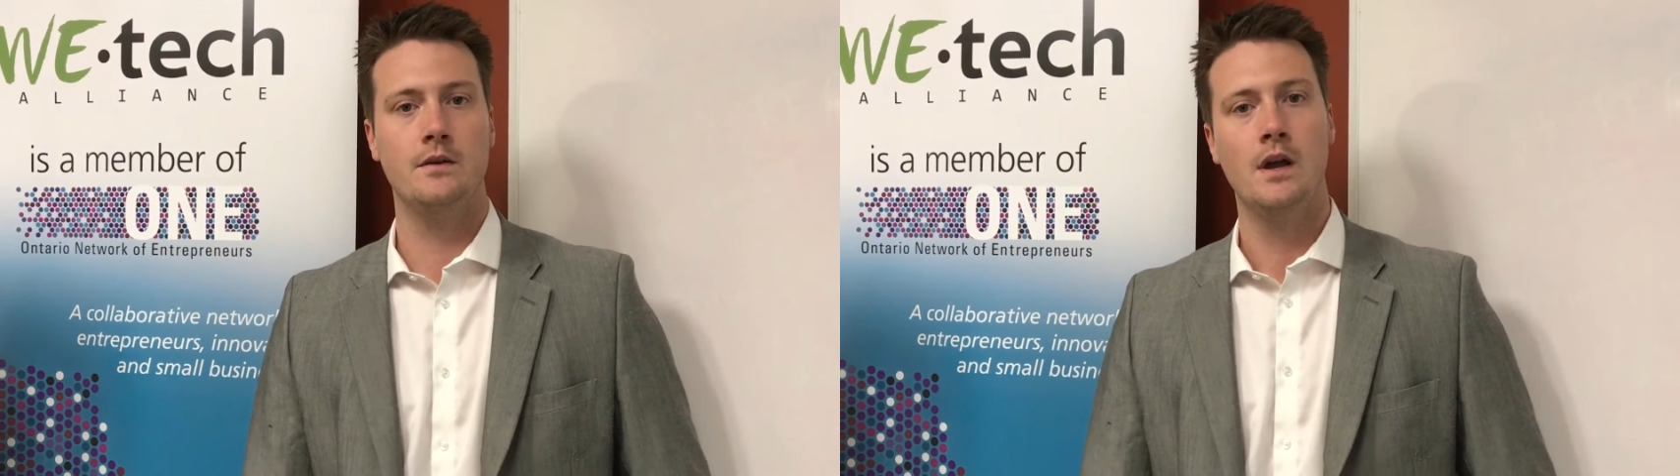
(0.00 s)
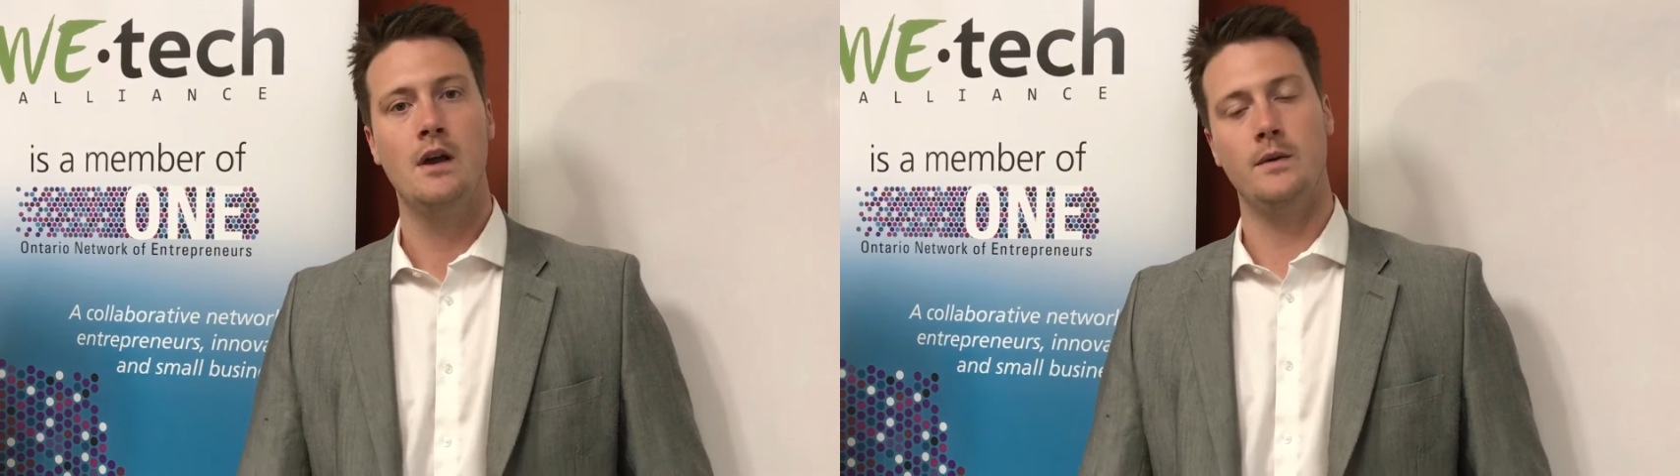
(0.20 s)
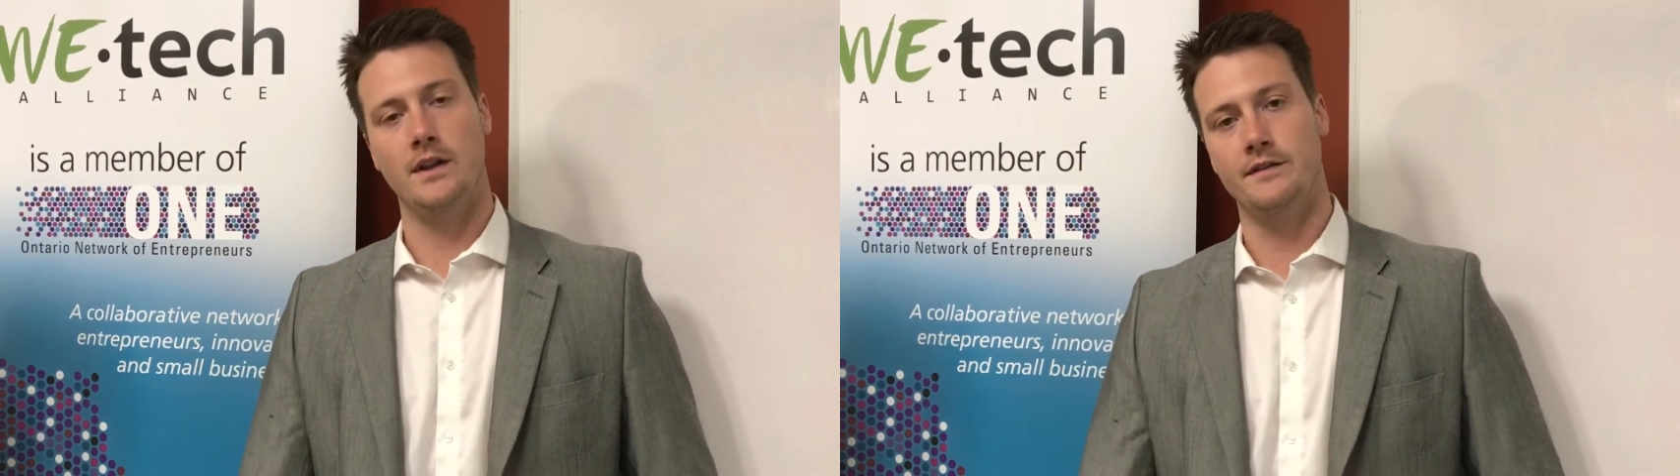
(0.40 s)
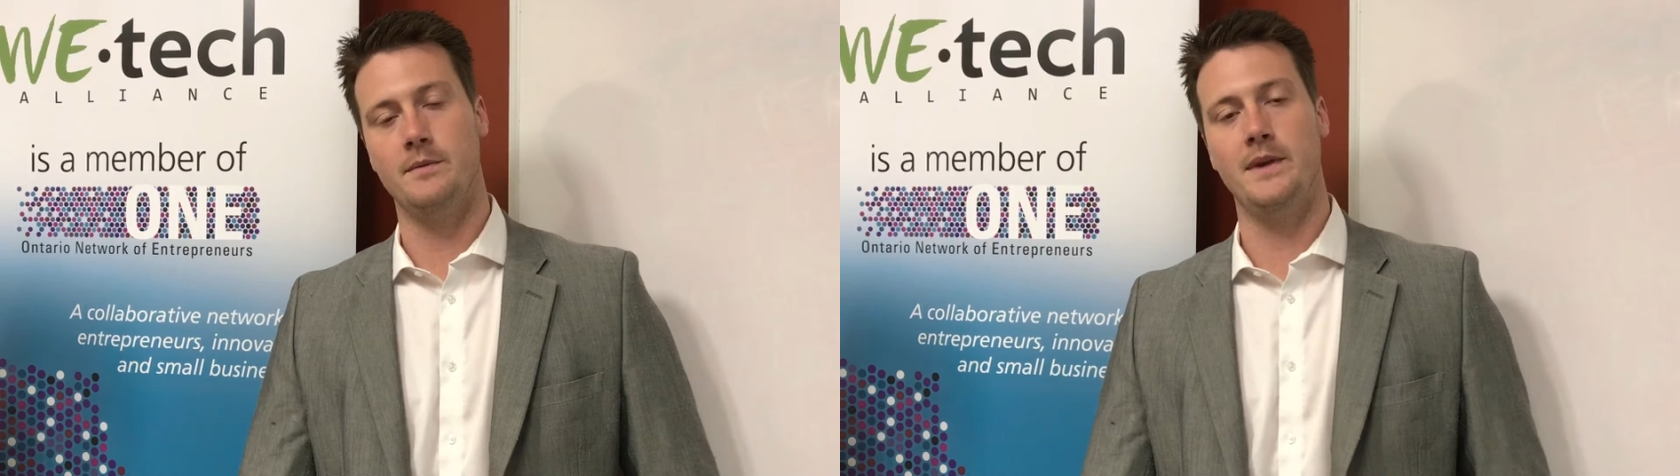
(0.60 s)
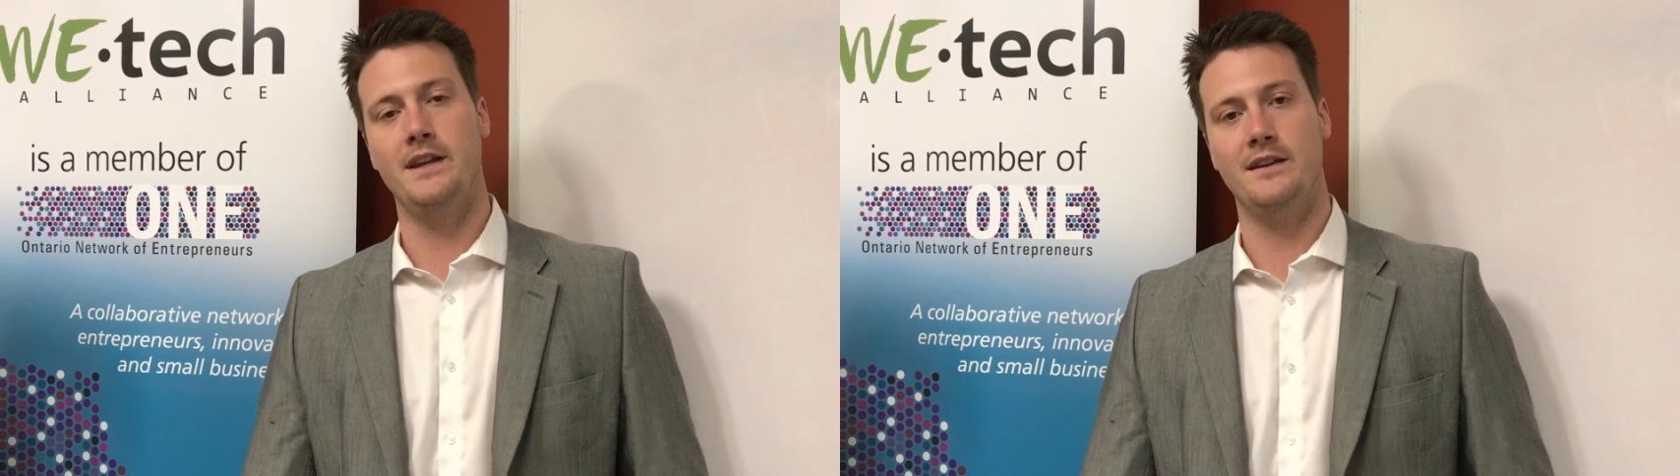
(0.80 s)
We'd love to
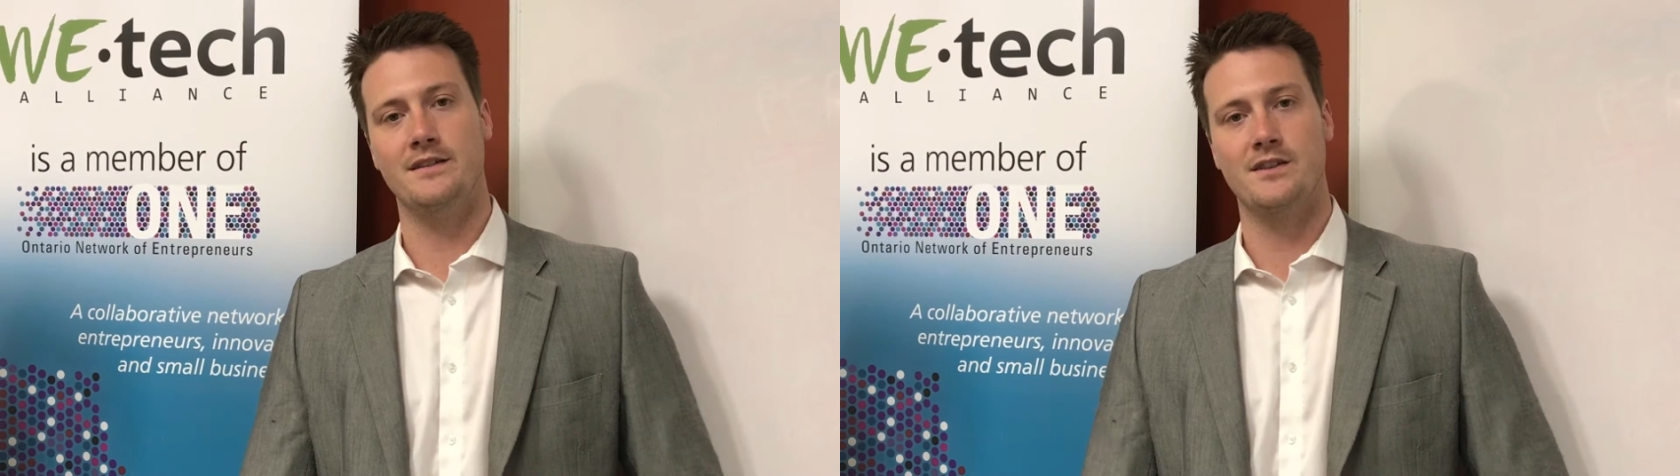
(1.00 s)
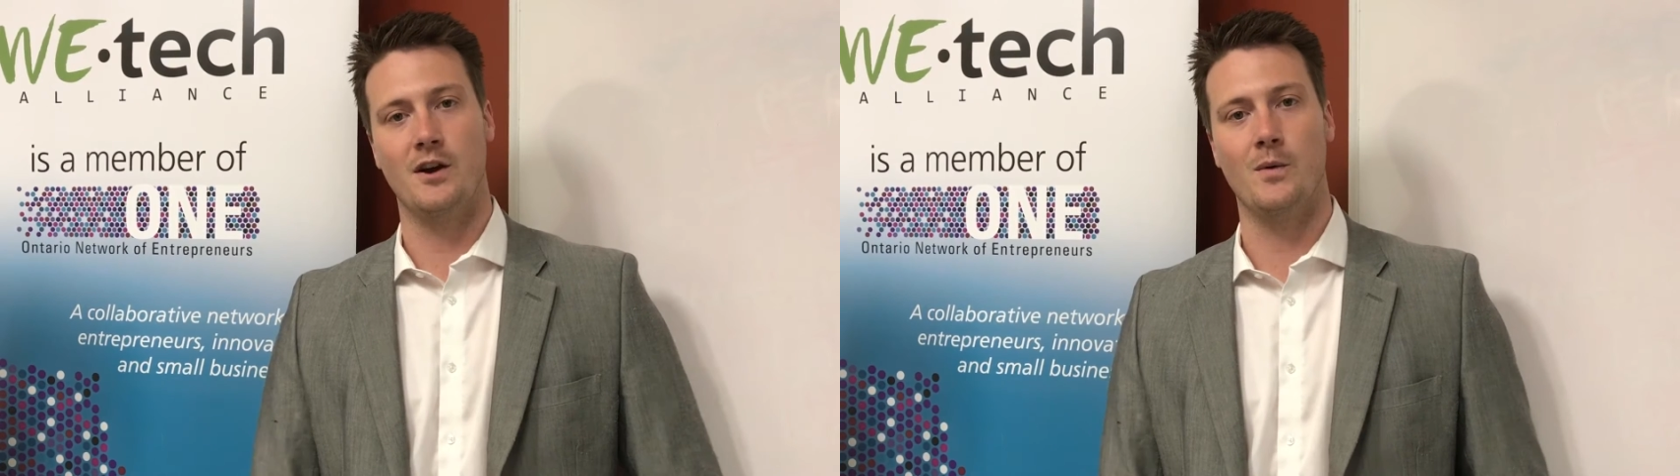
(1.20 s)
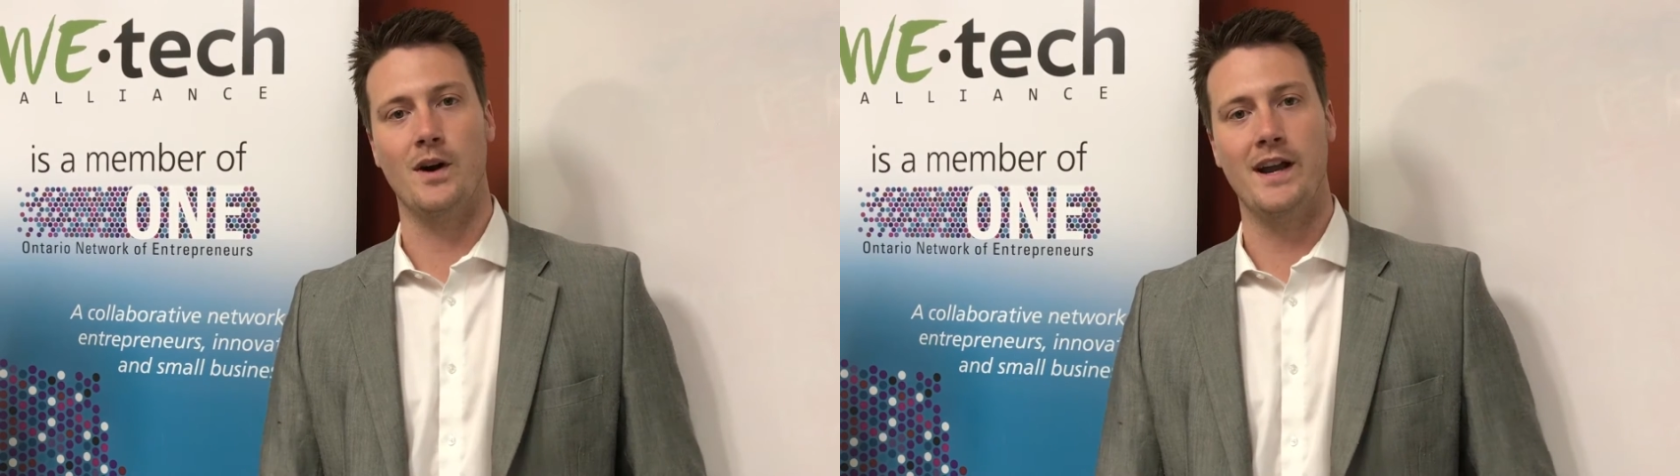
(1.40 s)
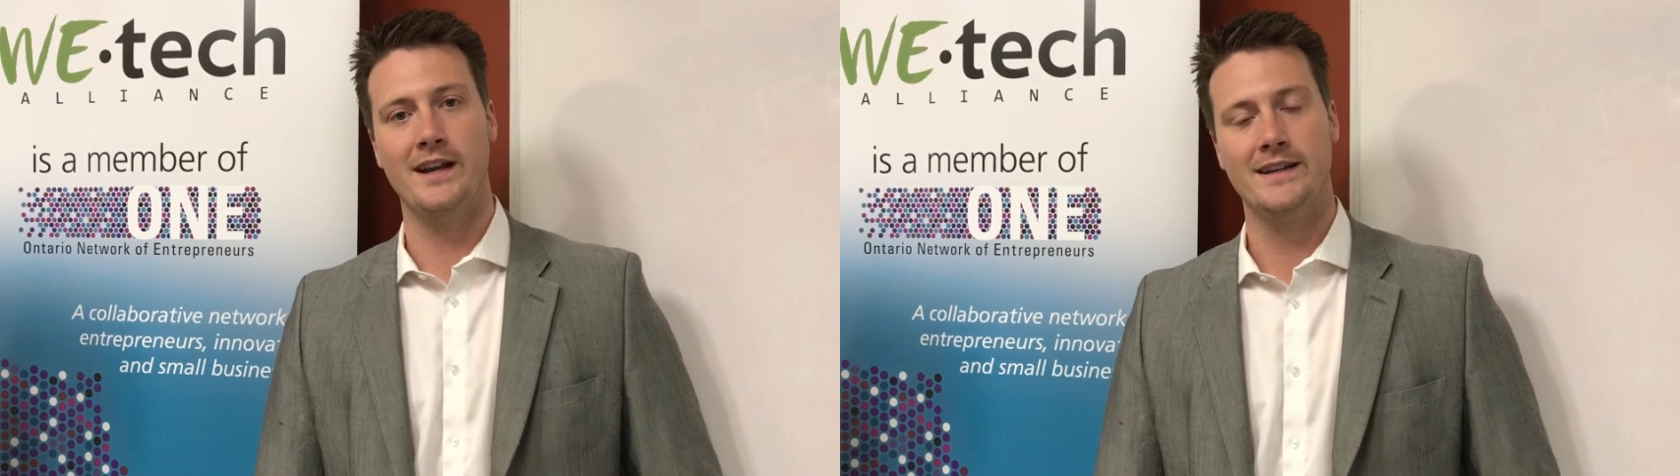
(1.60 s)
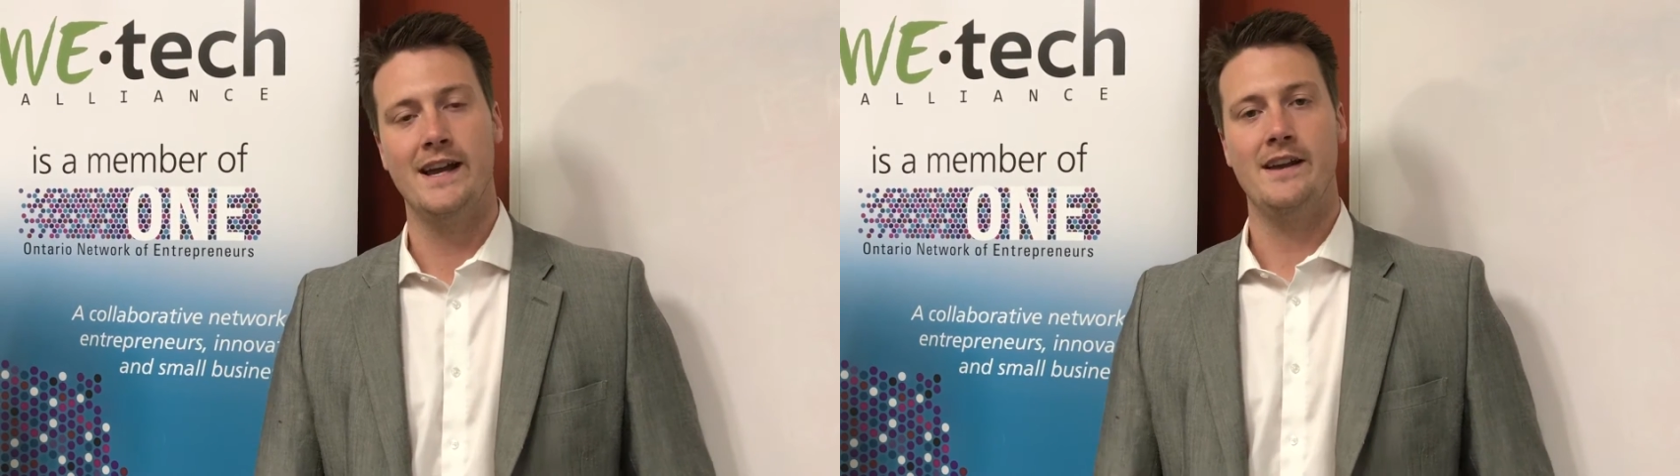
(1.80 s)
meet you and start working.